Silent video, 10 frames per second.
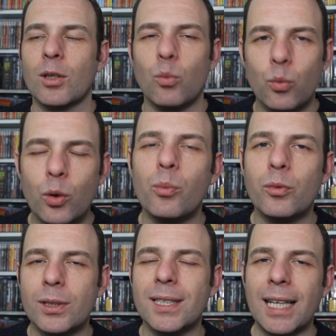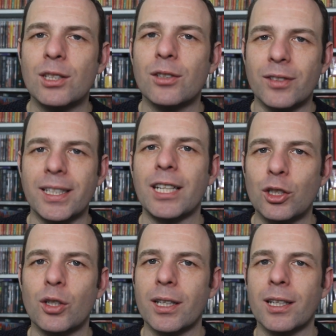Real sense of
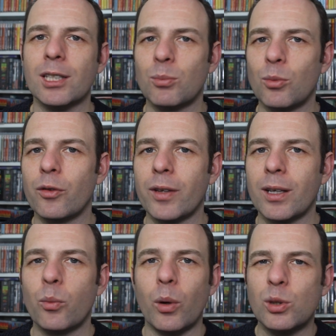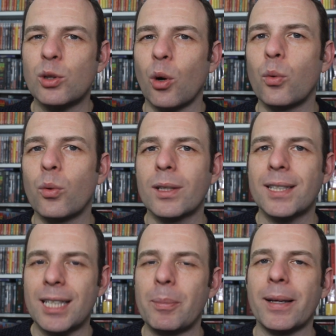danger in this movie while still
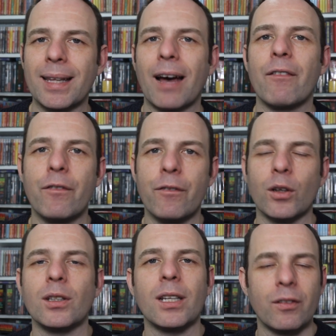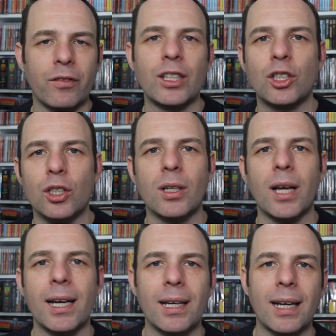keeping that fun adventure
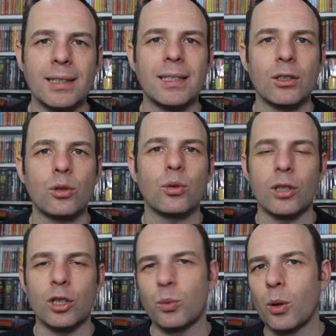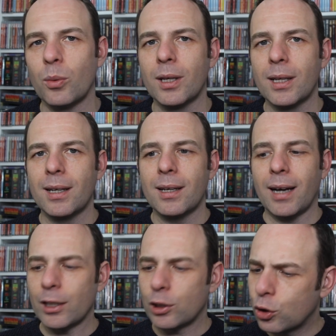idea to it as well.
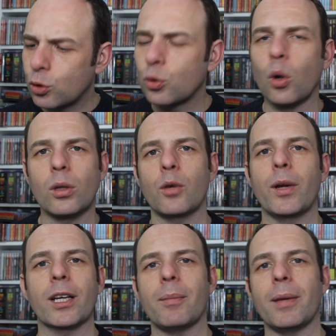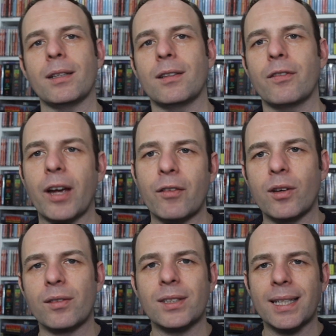I'd strongly recommend Five
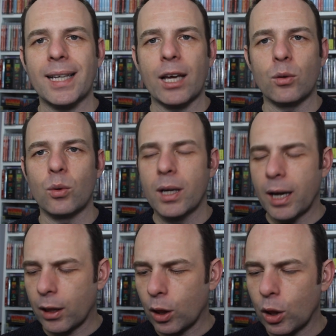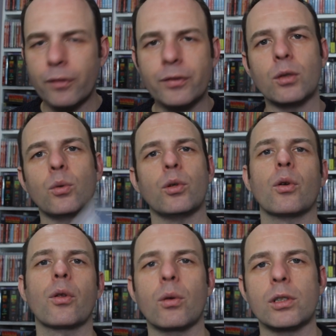Graves to Cairo. I'd love to know
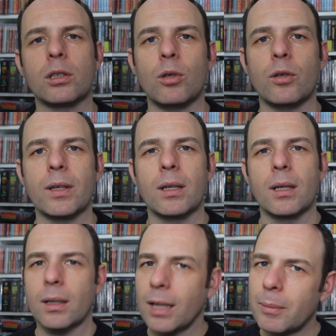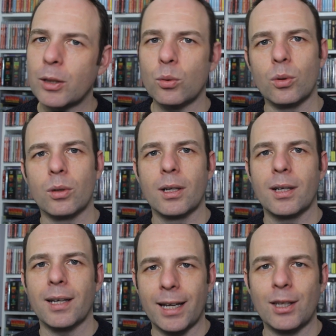your thoughts on the movie. Let me know
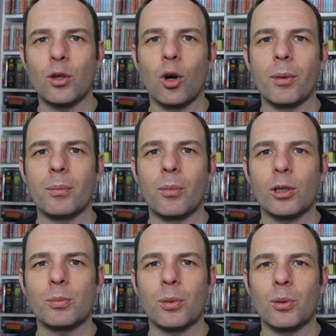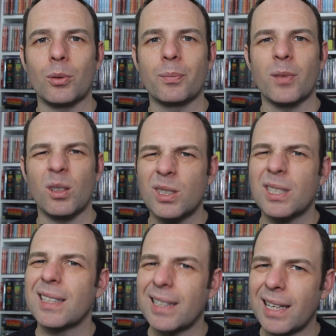in the comment box below. And I'll
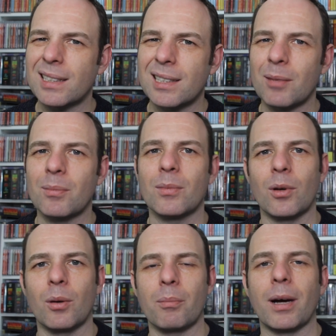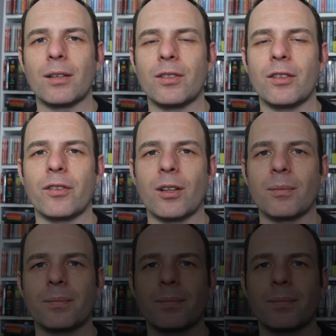see you next time on Man v Film.